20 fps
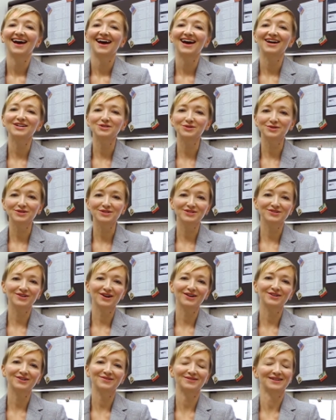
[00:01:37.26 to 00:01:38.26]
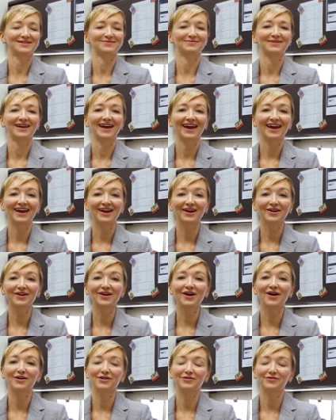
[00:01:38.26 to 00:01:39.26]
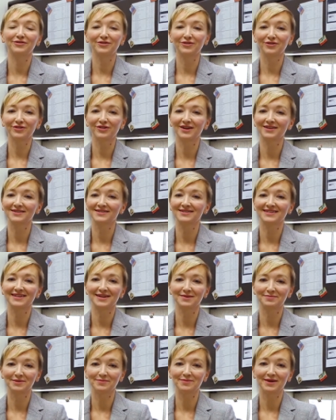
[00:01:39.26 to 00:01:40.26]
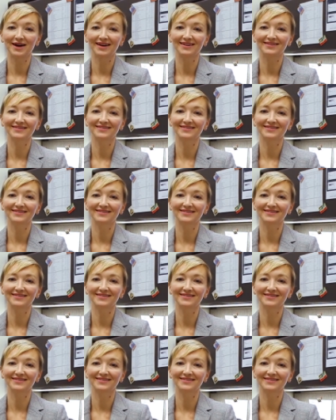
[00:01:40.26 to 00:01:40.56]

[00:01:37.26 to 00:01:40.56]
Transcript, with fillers: As you construct your resume, here are a few things to keep in mind.